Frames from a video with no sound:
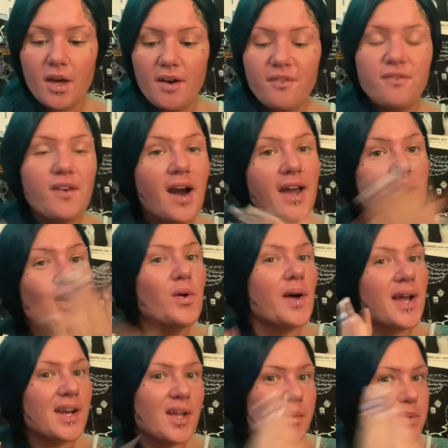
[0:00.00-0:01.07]
a file
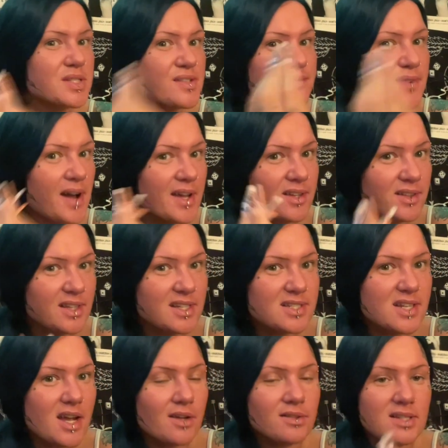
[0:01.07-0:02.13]
and I was filing
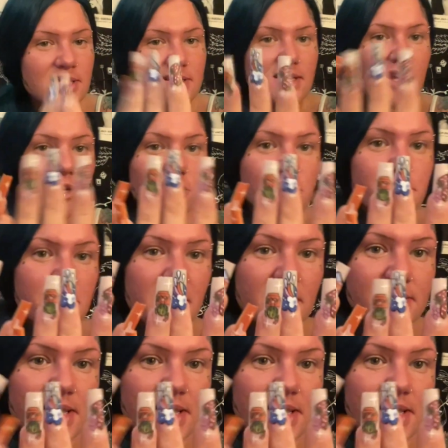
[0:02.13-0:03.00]
down these nails because